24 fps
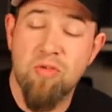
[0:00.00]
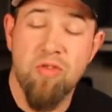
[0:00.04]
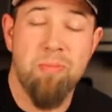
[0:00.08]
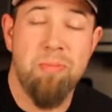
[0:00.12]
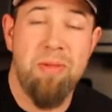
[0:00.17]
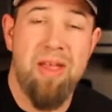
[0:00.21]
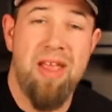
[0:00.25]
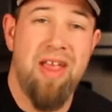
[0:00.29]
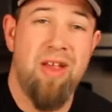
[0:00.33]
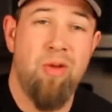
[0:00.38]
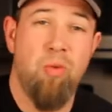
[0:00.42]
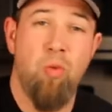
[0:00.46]
the
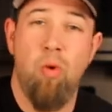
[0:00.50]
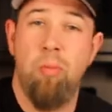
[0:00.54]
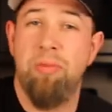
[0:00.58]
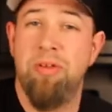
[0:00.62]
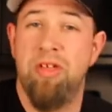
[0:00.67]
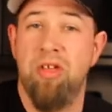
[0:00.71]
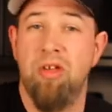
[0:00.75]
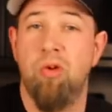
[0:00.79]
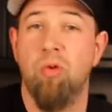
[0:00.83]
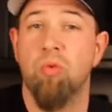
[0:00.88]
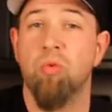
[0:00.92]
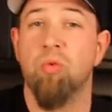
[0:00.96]
paint will
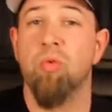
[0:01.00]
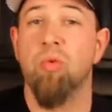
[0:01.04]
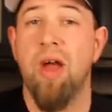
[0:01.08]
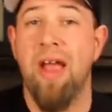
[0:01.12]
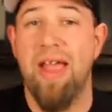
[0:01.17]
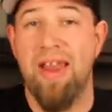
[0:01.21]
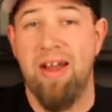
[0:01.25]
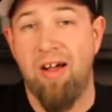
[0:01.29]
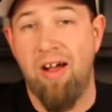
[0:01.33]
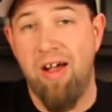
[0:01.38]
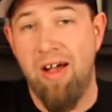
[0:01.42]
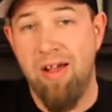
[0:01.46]
peel
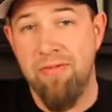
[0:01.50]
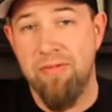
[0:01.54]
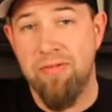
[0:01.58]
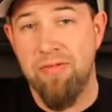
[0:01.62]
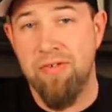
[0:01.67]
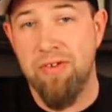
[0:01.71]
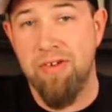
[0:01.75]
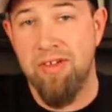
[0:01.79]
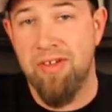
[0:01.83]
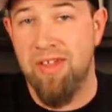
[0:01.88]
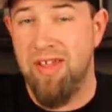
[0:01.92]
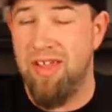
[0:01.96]
right
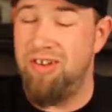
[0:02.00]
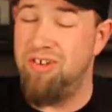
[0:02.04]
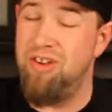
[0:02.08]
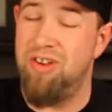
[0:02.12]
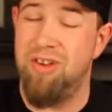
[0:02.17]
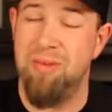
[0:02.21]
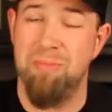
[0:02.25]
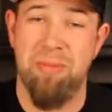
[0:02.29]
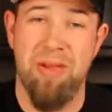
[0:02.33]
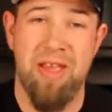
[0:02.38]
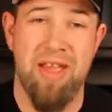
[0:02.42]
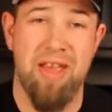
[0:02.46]
off, and you
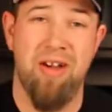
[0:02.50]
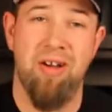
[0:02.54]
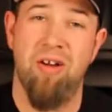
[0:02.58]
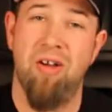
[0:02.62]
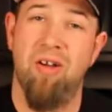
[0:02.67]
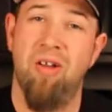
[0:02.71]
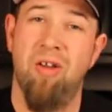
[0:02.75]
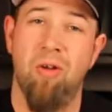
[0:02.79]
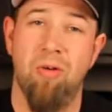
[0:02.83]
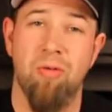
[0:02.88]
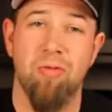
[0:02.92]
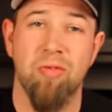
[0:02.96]
can paint it
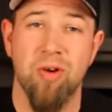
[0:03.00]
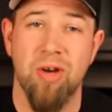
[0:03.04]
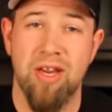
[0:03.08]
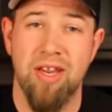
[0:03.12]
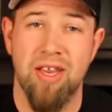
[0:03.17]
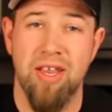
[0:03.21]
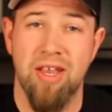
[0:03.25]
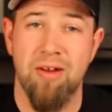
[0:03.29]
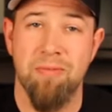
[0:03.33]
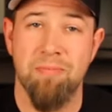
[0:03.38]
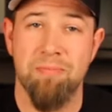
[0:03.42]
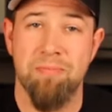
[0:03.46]
all over
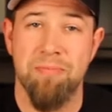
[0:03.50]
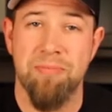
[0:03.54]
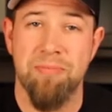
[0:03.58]
again.